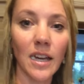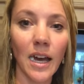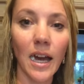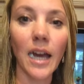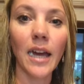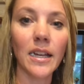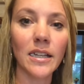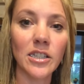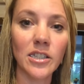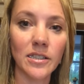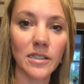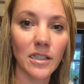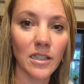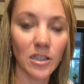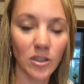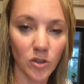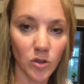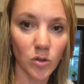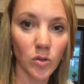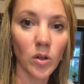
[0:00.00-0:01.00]
that I just
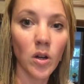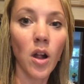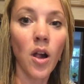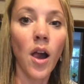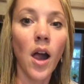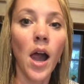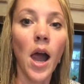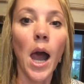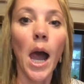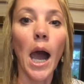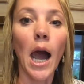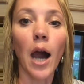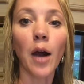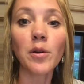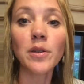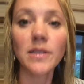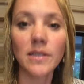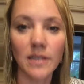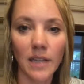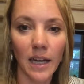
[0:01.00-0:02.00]
can do
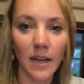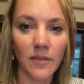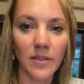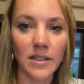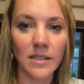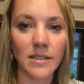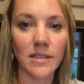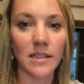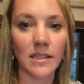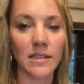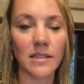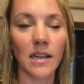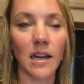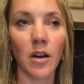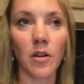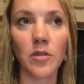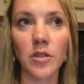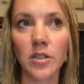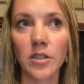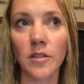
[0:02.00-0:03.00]
outside of the six
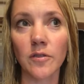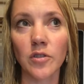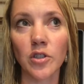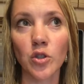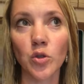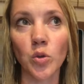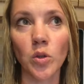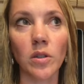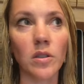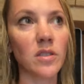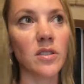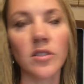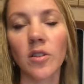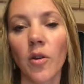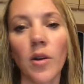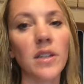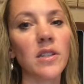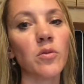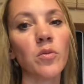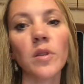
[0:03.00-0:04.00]
hours of school. And
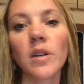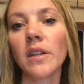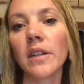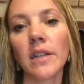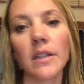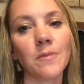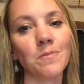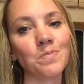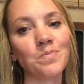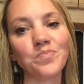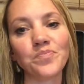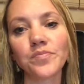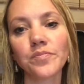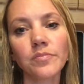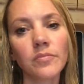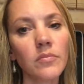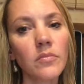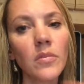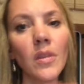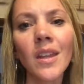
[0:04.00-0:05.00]
so it's really
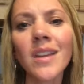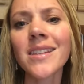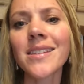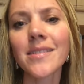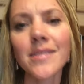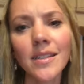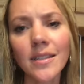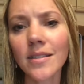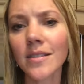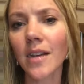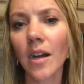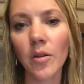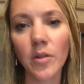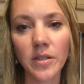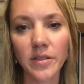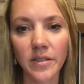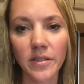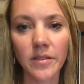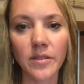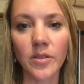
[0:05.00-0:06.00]
six
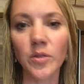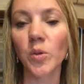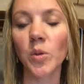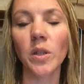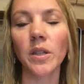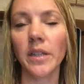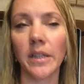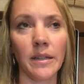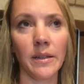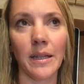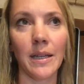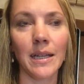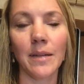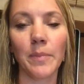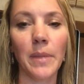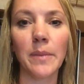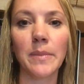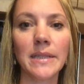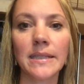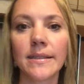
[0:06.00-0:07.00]
hours in school and
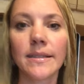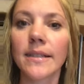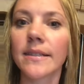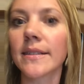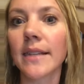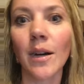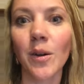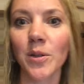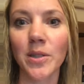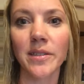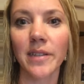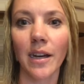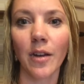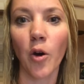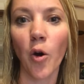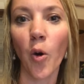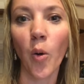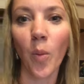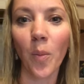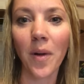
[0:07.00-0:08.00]
like maybe six hours at
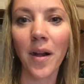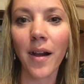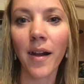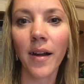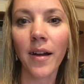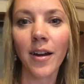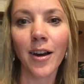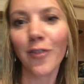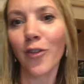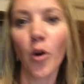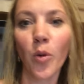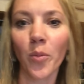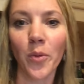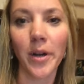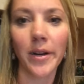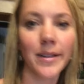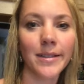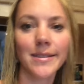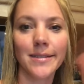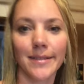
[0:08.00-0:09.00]
home of
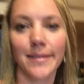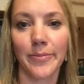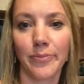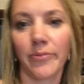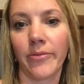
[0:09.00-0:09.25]
homework. It's